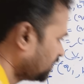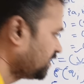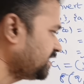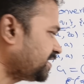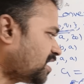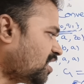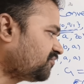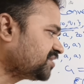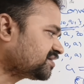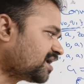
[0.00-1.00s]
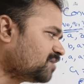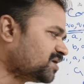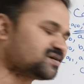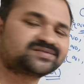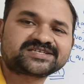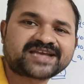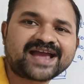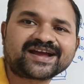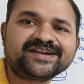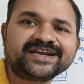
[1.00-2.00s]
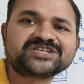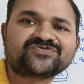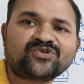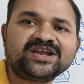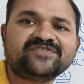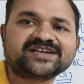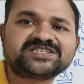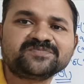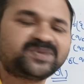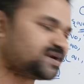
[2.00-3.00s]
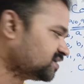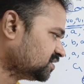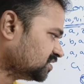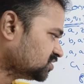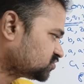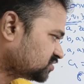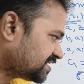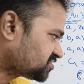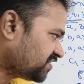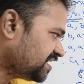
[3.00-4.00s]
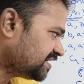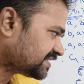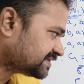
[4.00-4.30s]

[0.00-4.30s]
Here after comma the stack contains only one symbol. So that's why here